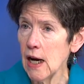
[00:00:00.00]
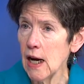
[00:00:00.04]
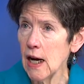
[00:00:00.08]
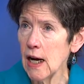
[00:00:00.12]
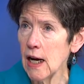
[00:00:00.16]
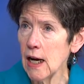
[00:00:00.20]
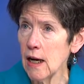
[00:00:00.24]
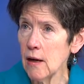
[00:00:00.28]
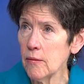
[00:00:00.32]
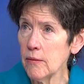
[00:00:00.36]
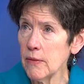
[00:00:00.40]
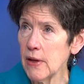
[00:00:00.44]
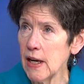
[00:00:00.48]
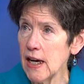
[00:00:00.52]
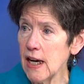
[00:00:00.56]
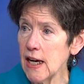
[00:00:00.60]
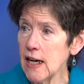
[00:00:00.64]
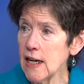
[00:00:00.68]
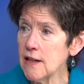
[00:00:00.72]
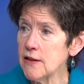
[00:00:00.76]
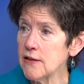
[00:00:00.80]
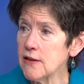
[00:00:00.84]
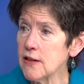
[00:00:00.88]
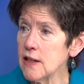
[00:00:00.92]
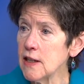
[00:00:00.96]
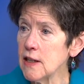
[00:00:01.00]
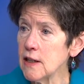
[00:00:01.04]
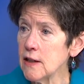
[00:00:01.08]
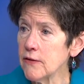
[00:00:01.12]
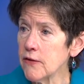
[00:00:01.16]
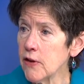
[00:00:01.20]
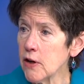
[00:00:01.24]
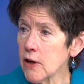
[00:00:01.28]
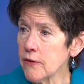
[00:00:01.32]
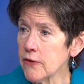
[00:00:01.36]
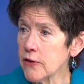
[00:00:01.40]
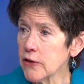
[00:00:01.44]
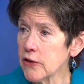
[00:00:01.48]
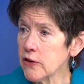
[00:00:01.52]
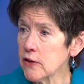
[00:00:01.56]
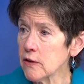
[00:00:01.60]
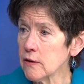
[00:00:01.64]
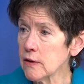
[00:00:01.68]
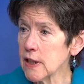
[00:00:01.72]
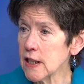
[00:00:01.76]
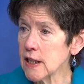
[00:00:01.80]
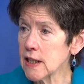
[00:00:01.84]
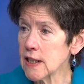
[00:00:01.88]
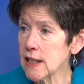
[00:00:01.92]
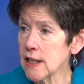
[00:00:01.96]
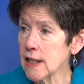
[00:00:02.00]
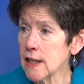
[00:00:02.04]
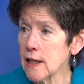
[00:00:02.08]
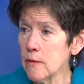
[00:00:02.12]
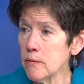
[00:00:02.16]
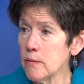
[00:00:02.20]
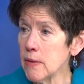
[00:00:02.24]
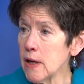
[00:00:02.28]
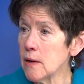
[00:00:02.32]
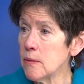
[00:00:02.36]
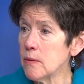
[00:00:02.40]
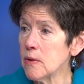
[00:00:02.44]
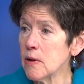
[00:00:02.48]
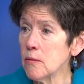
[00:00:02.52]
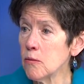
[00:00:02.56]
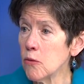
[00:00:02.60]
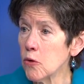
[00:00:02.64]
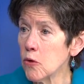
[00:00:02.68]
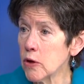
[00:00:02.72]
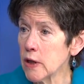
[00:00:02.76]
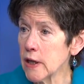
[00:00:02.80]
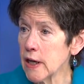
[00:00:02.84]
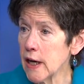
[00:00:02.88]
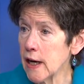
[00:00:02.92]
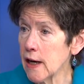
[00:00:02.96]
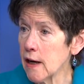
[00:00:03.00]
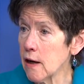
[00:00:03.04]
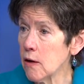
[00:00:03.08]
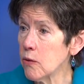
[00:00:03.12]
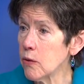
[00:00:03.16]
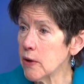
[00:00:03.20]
Um, eighteen of our facilities, and it may be more now,